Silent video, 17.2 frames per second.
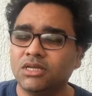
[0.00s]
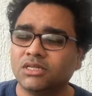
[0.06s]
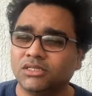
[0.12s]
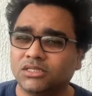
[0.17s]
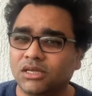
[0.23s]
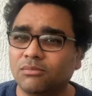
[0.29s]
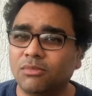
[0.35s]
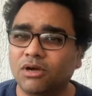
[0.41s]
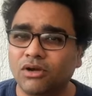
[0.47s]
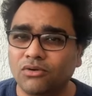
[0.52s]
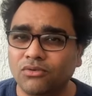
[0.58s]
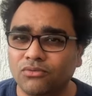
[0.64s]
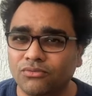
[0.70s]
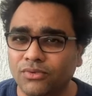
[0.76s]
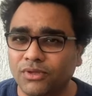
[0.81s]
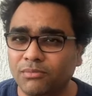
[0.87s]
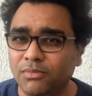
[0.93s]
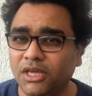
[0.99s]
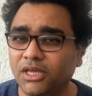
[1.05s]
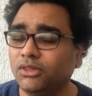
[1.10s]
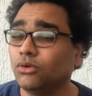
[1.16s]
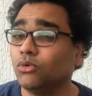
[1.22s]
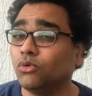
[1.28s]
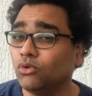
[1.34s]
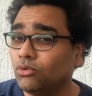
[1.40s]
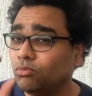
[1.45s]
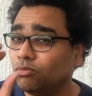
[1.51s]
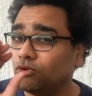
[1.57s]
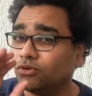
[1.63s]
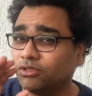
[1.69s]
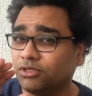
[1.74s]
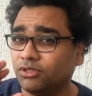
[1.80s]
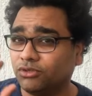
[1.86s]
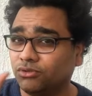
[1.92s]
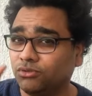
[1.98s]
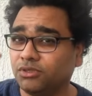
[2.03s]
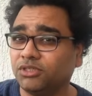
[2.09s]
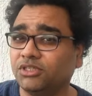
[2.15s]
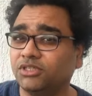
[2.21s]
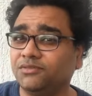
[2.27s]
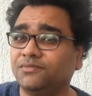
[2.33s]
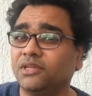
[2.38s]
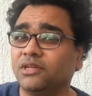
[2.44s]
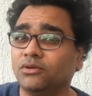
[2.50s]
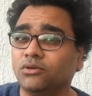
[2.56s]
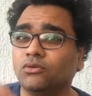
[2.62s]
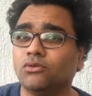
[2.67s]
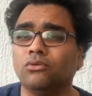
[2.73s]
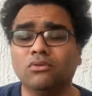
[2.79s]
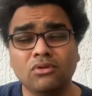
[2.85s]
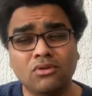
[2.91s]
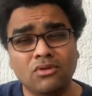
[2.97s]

somehow we make the whole process to achieve that goal